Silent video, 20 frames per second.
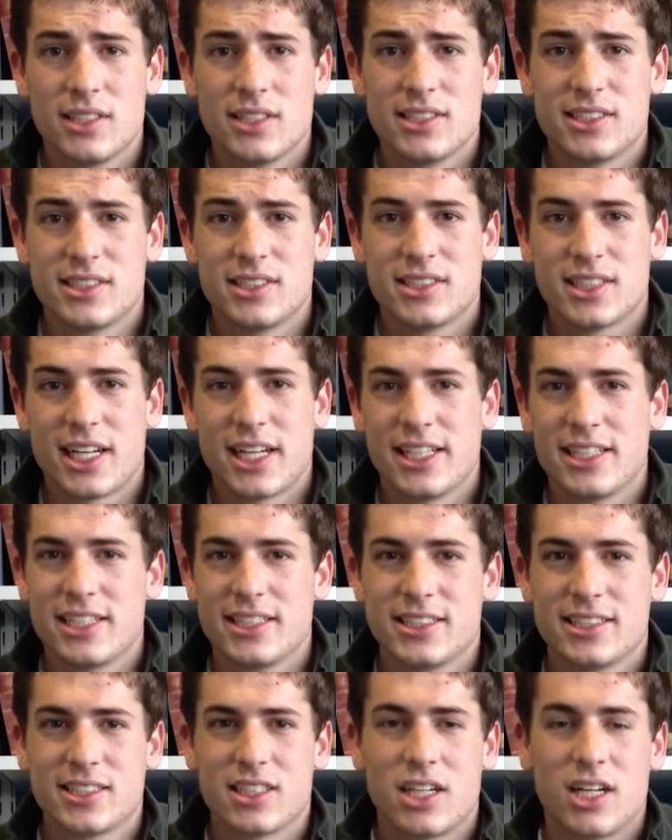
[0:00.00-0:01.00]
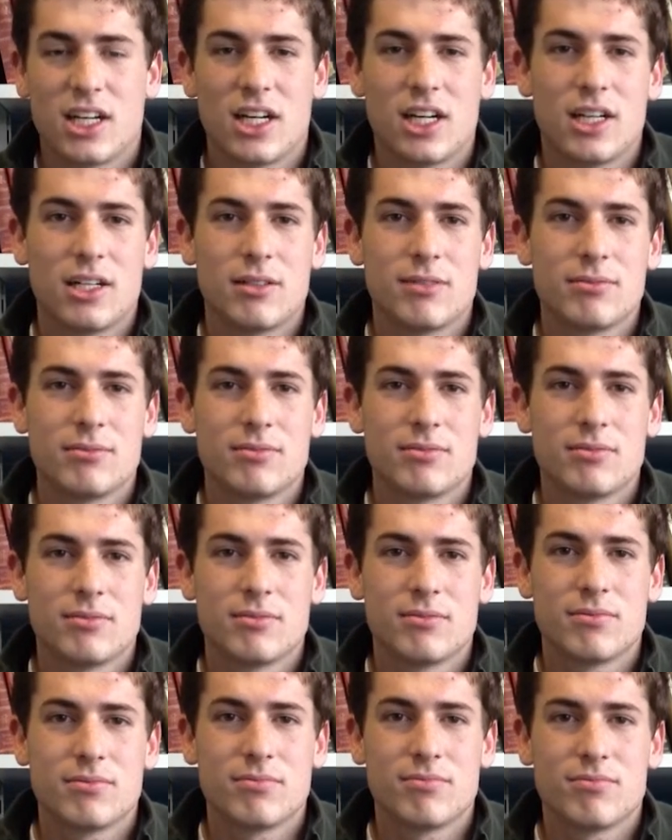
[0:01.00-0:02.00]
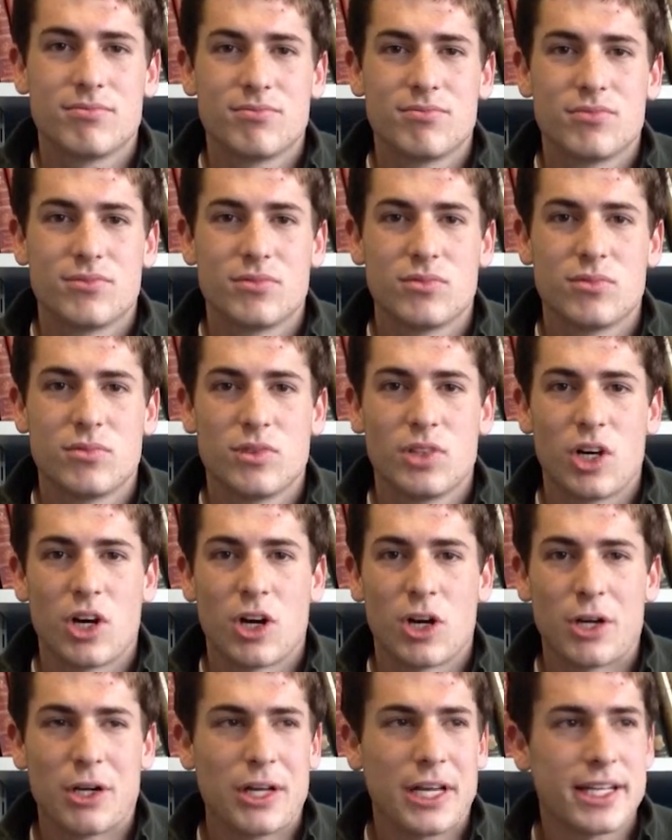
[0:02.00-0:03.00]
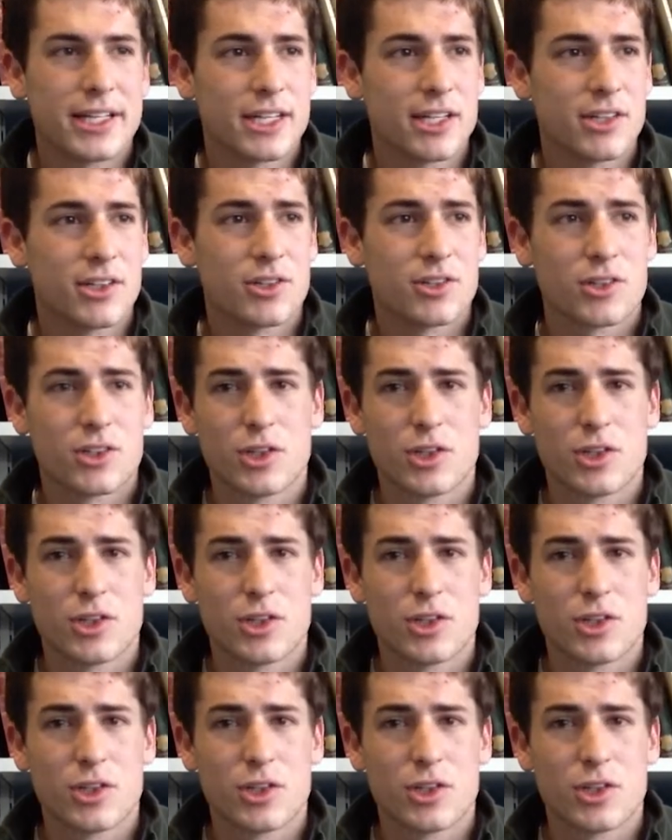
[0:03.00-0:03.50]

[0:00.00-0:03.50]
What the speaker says: These societies are like a